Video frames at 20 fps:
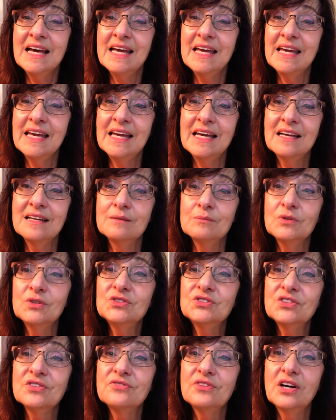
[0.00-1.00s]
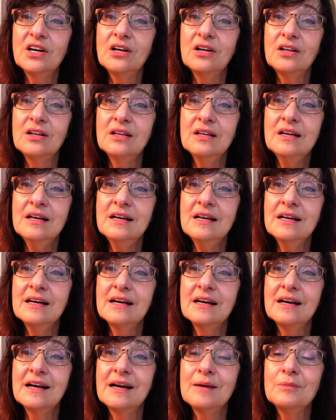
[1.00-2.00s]
And most of all,
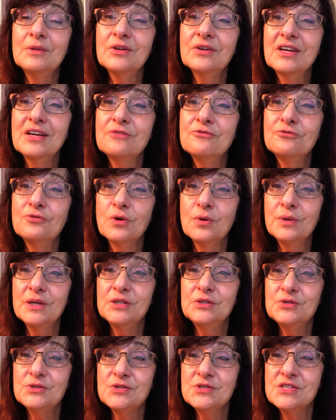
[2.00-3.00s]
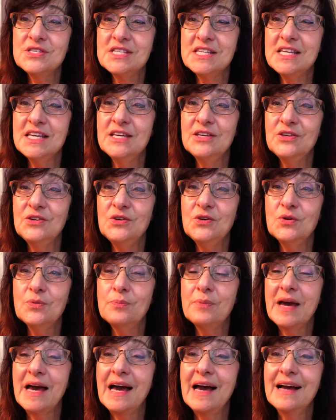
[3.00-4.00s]
I'm looking forward to seeing you
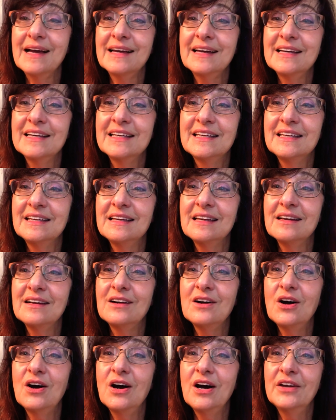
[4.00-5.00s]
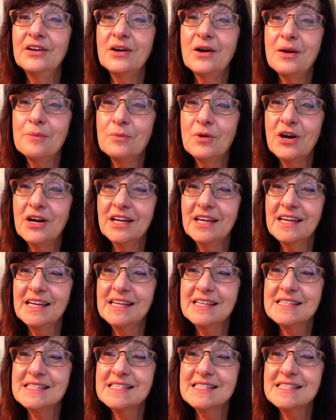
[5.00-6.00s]
back on our
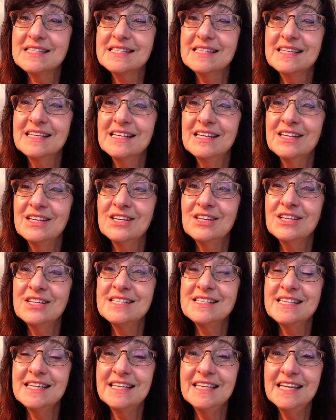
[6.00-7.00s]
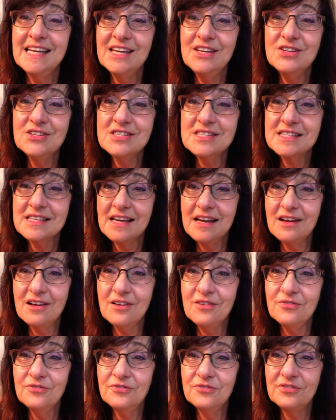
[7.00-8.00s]
markets. Take care
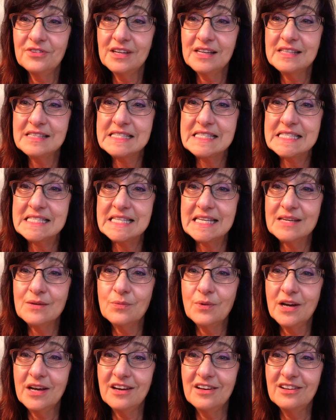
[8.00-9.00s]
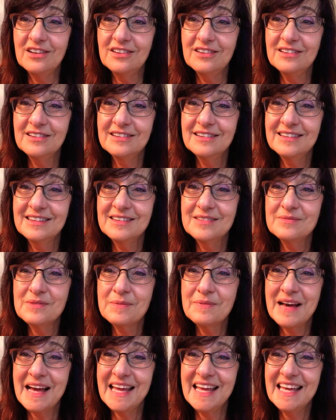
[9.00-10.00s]
yourself and stay well.
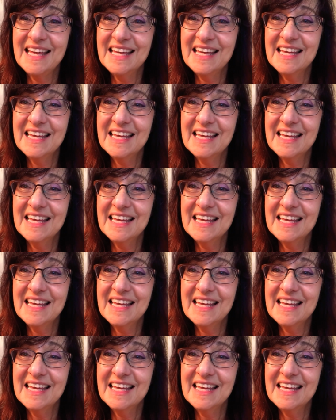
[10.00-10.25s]
Bye-bye.